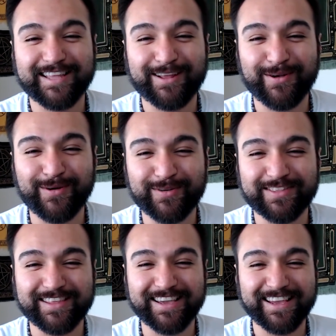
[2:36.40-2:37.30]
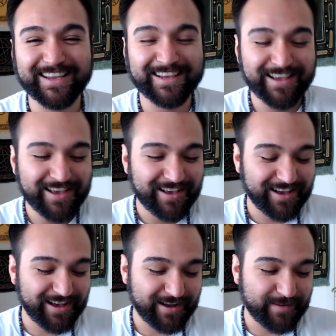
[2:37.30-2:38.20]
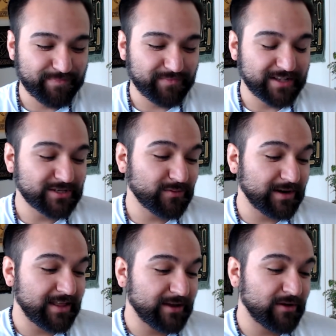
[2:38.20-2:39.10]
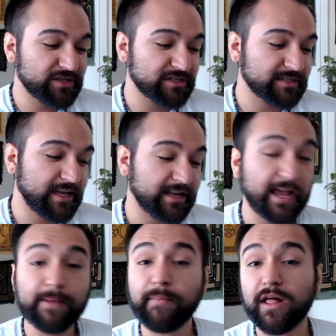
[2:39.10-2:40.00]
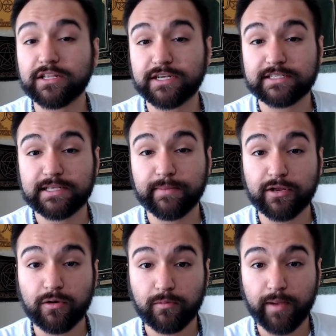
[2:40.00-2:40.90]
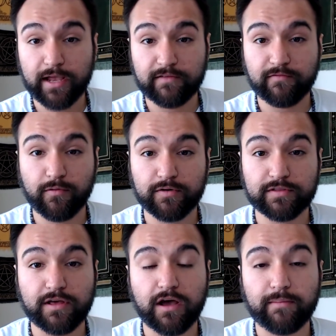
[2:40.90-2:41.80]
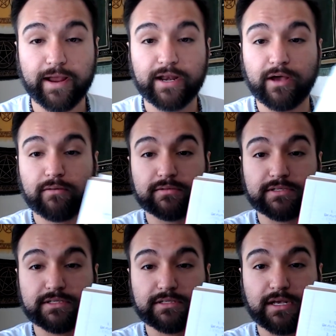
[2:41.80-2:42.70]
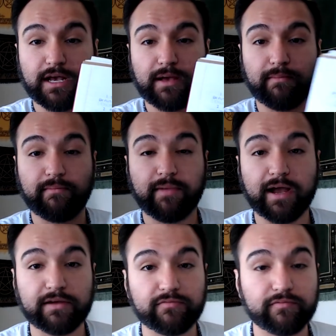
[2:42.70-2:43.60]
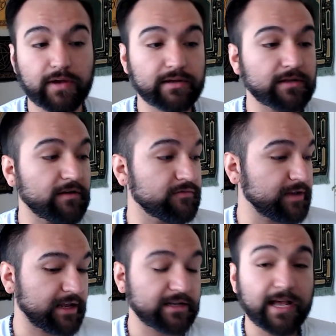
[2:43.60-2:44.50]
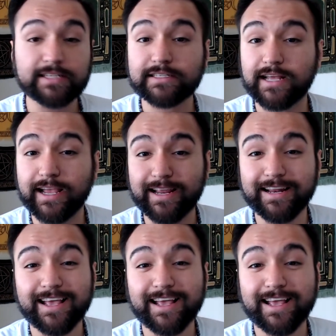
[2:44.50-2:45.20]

whole thing. And so one of the questions, and I apologize, 'cause I'm going to go back and forth on my notes. I love, like last night,